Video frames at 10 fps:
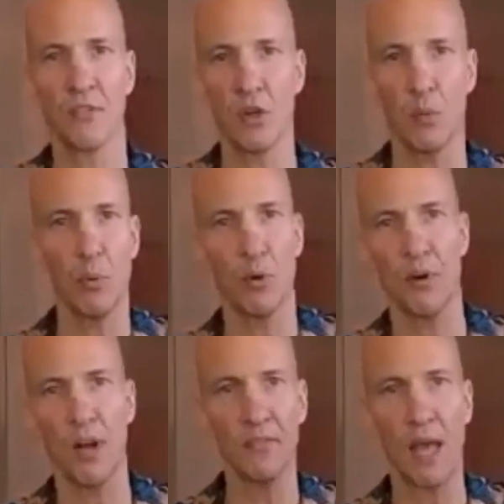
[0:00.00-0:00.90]
you know,
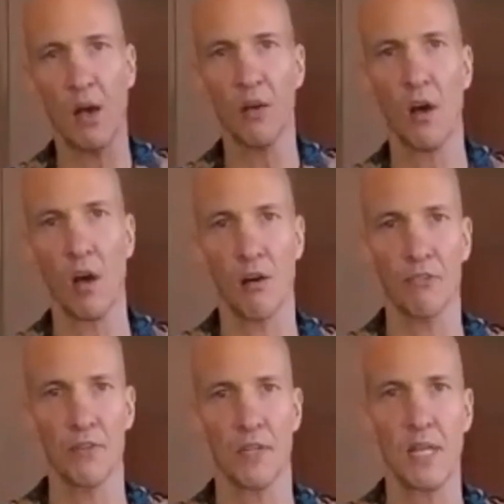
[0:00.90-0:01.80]
pouring off the alcohol
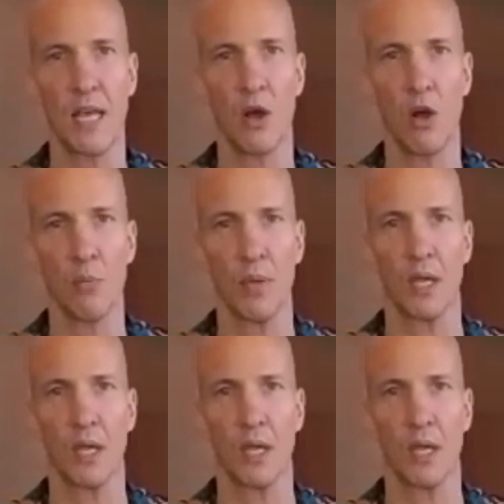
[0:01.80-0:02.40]
for the dead homie.